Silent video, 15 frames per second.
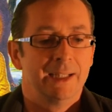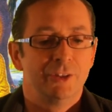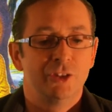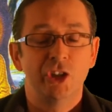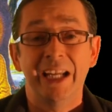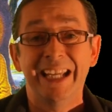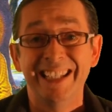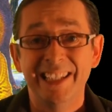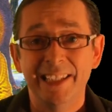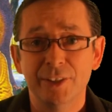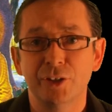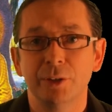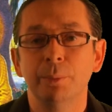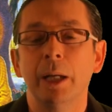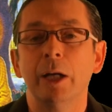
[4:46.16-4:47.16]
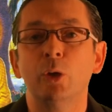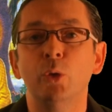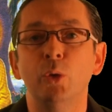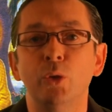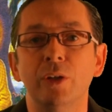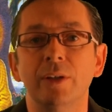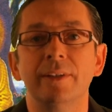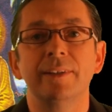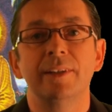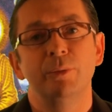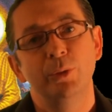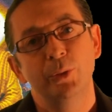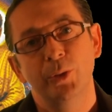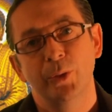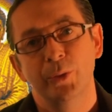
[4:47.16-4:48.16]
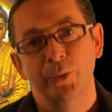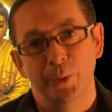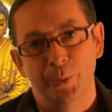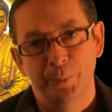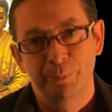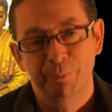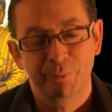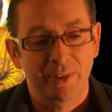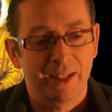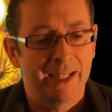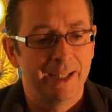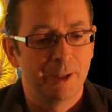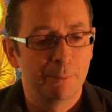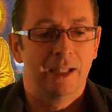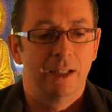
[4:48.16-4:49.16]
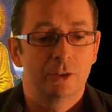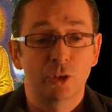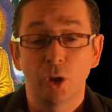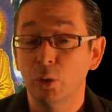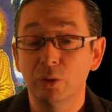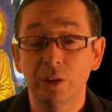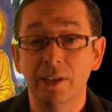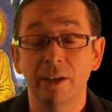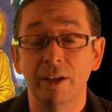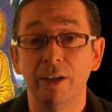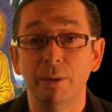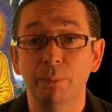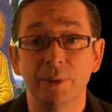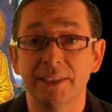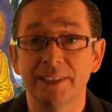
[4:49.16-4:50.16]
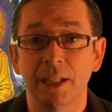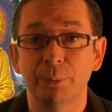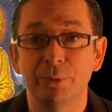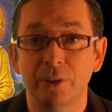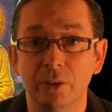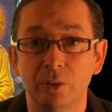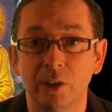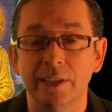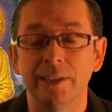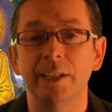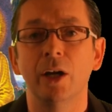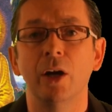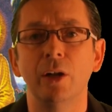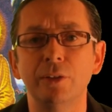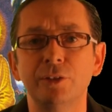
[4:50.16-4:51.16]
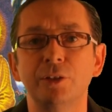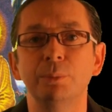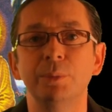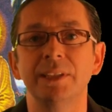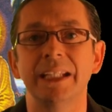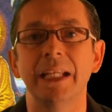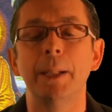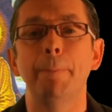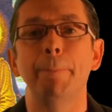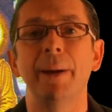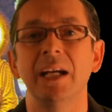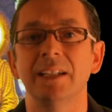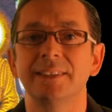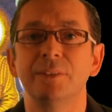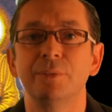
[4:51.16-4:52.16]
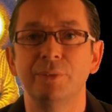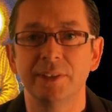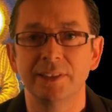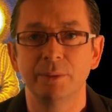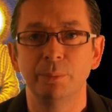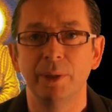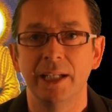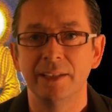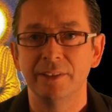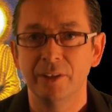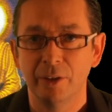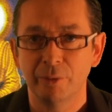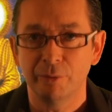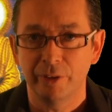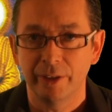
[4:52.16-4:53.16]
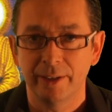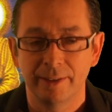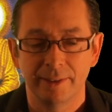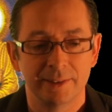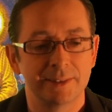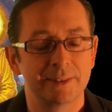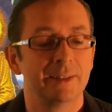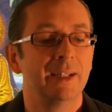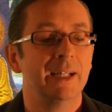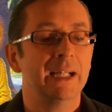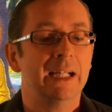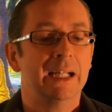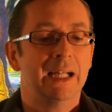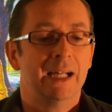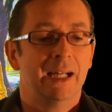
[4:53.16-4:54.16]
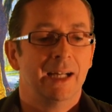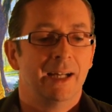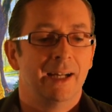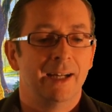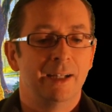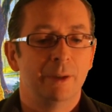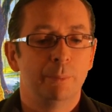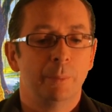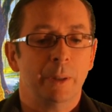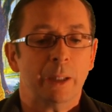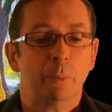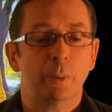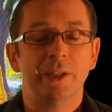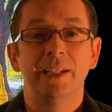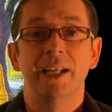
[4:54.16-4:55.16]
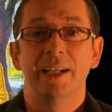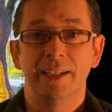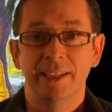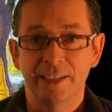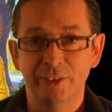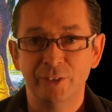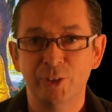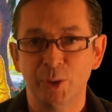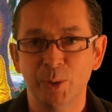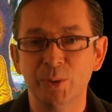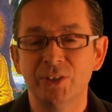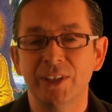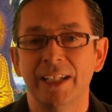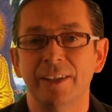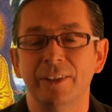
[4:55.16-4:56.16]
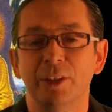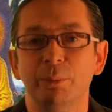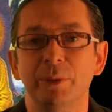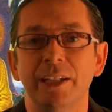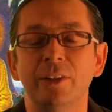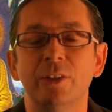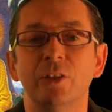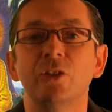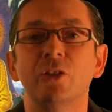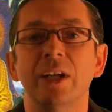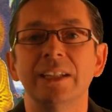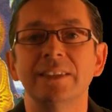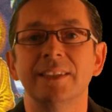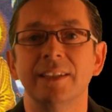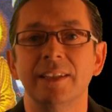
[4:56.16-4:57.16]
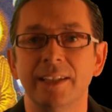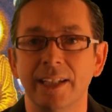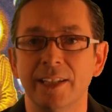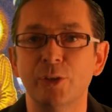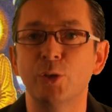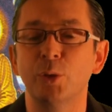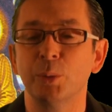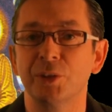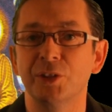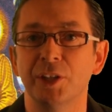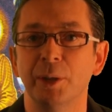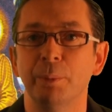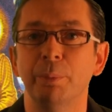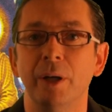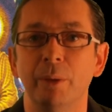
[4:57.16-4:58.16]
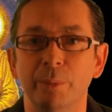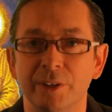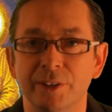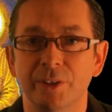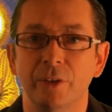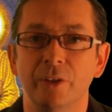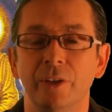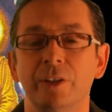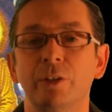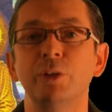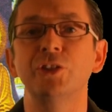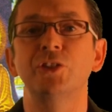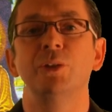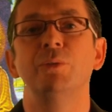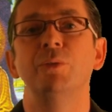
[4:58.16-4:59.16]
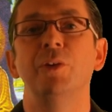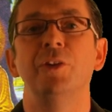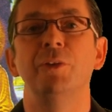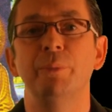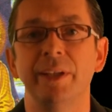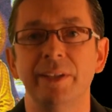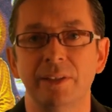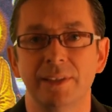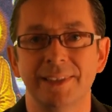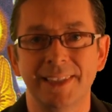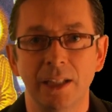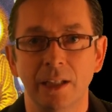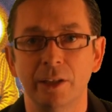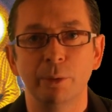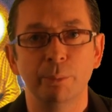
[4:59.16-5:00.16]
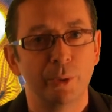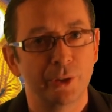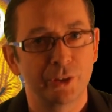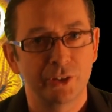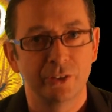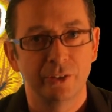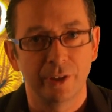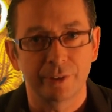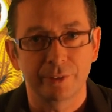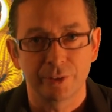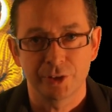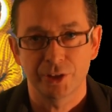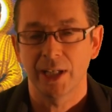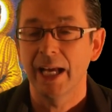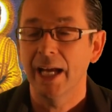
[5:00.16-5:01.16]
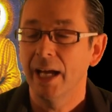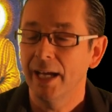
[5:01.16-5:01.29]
Jainism, Google it if you don't know. Totally harmless, absolutely. The ultimate in pacifism and non-violence. And he's used that argument in contrasting it against suicide bombers or Christian fundamentalists killing abortion doctors.